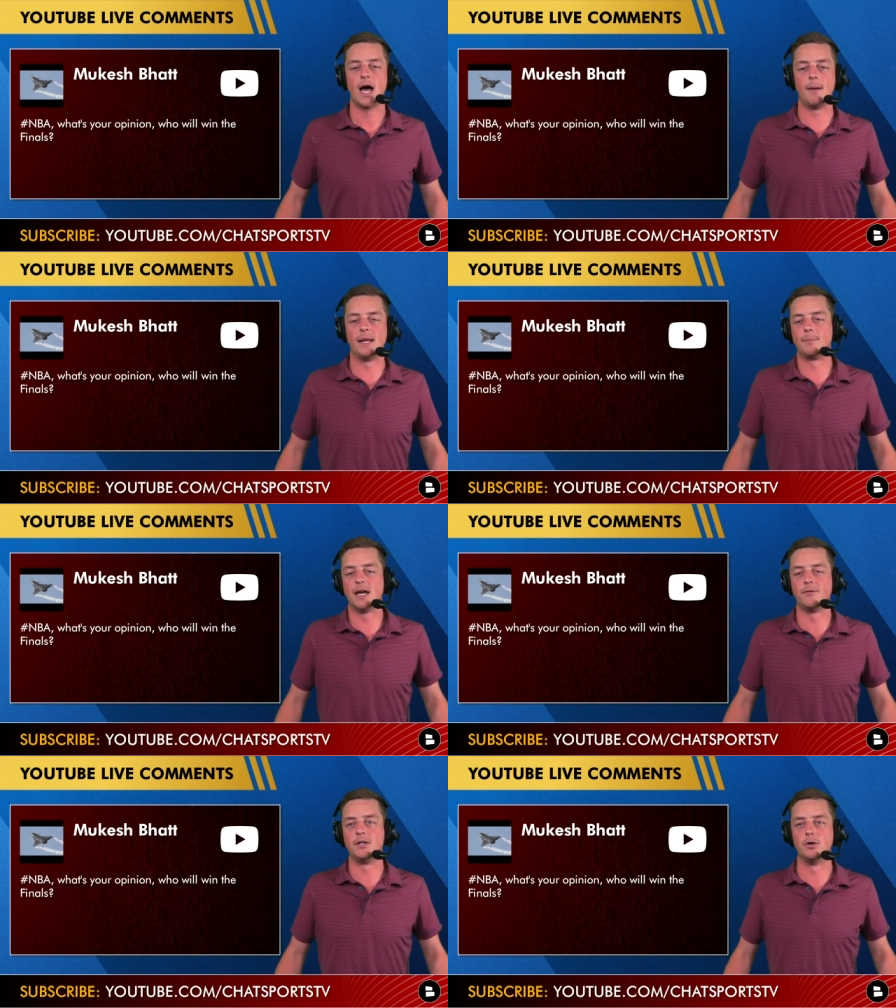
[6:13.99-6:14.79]
I mean, I'm
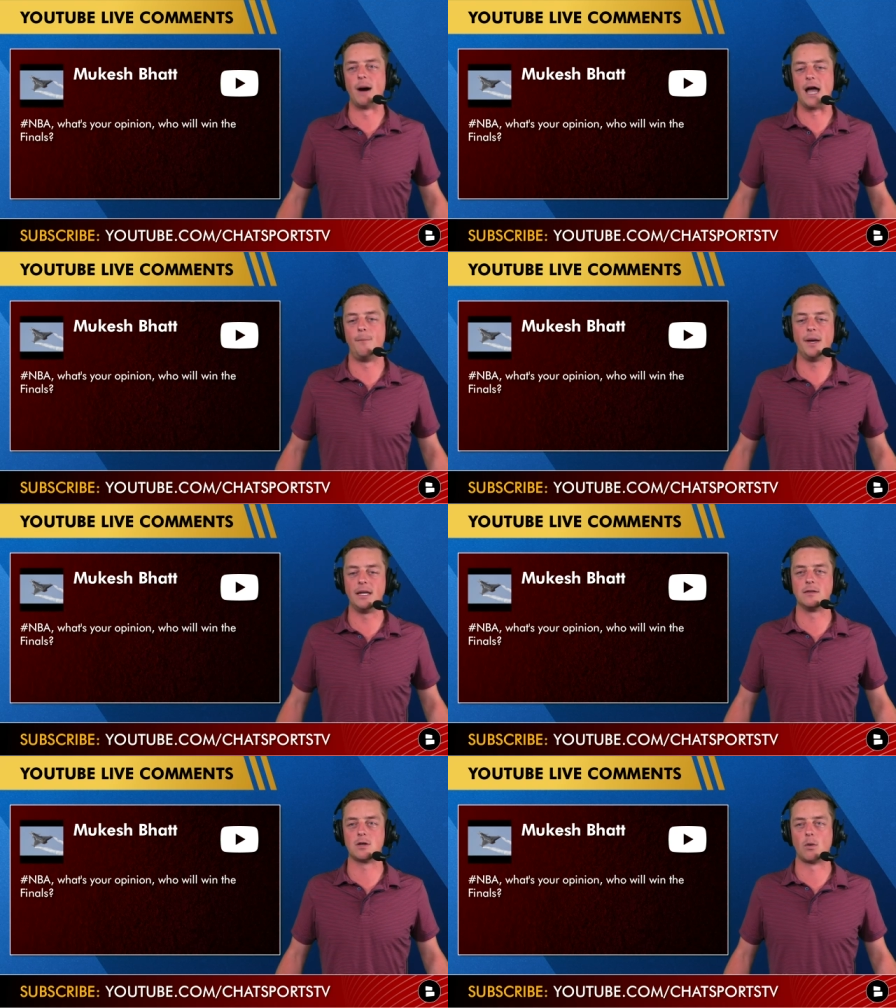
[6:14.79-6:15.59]
giving you my
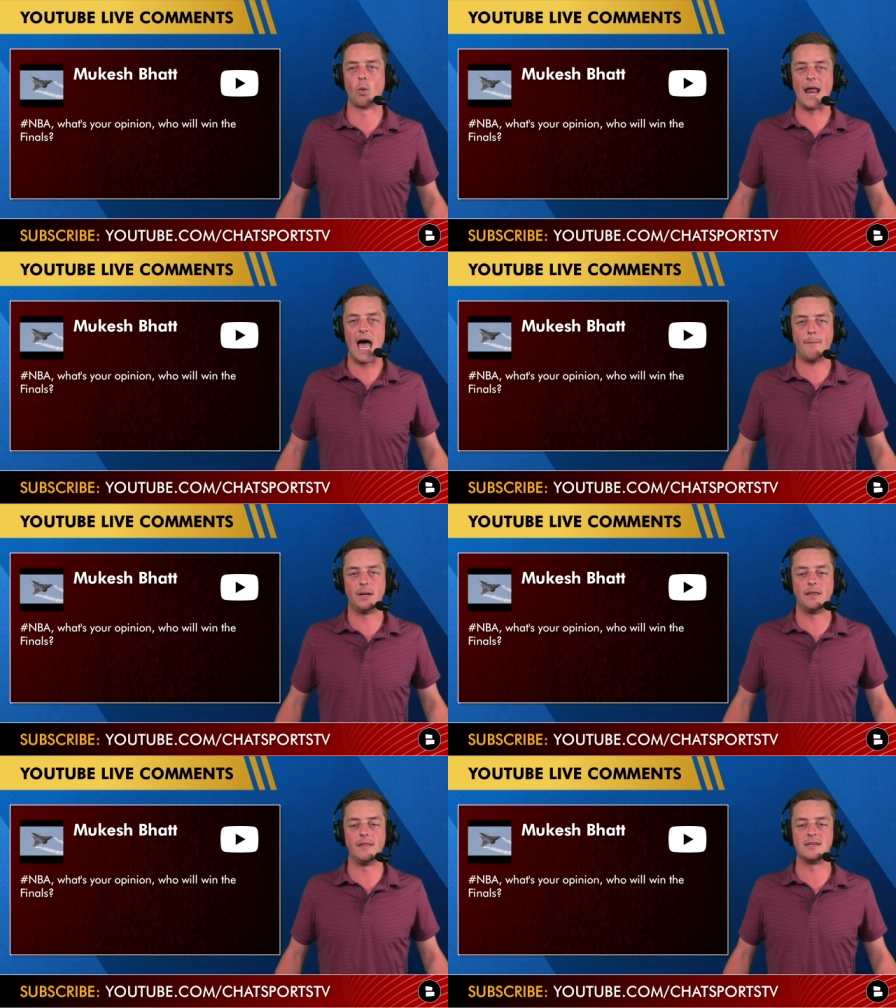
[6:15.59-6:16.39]
opinions on what
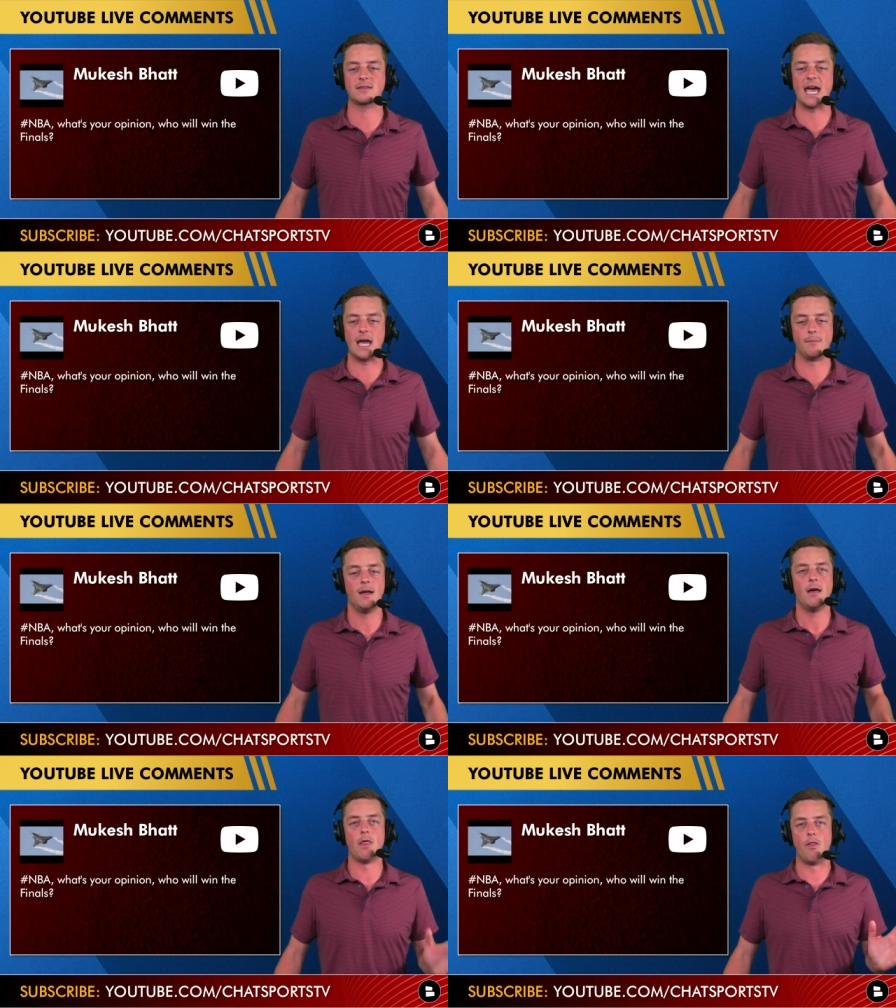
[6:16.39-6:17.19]
happened in this game.
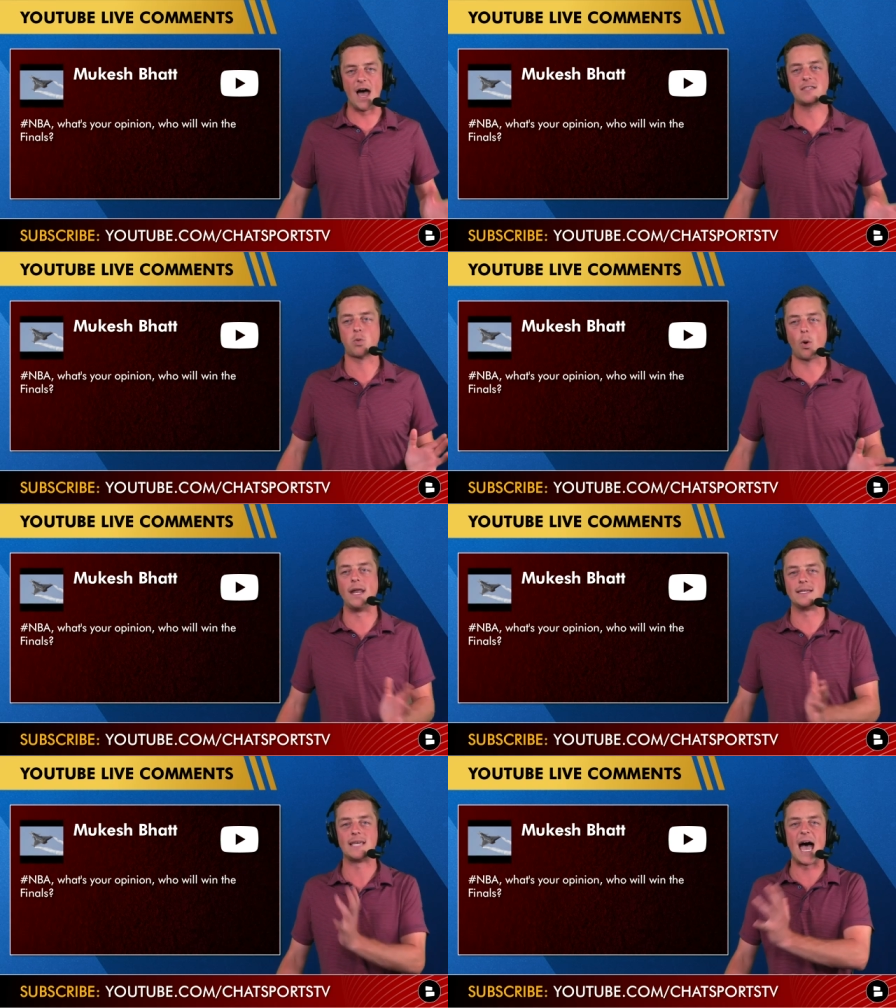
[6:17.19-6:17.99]
That's what
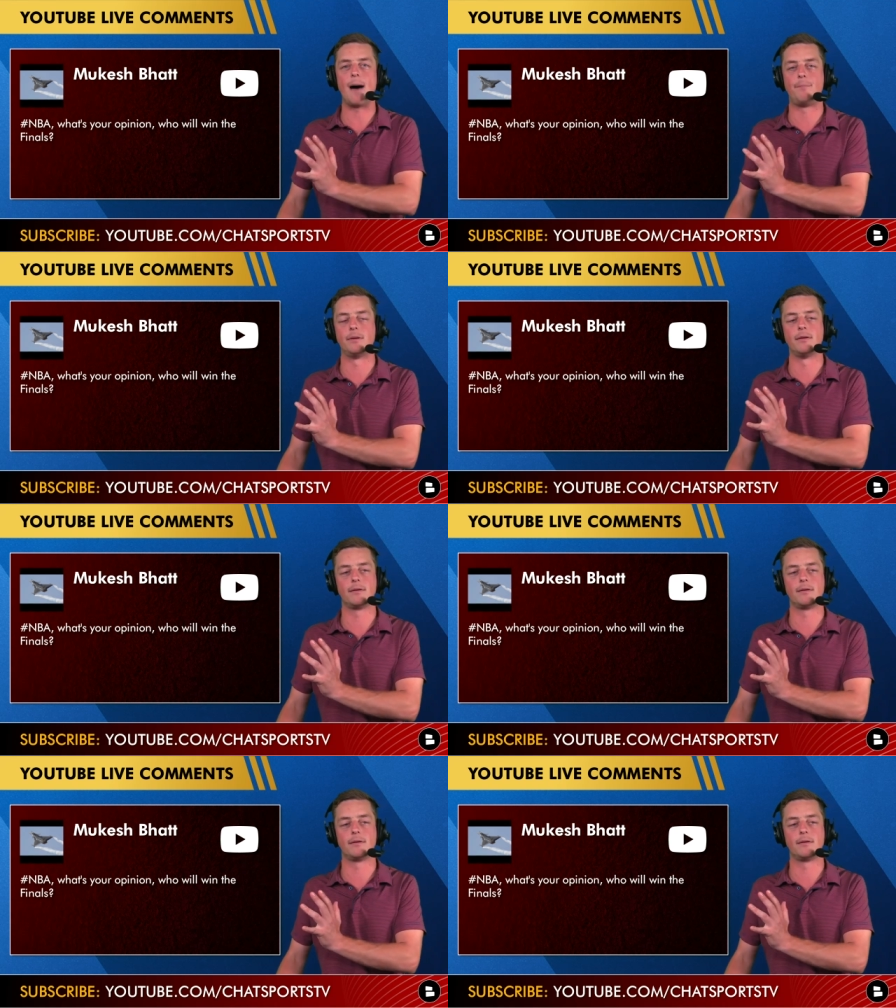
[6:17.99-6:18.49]
has happened.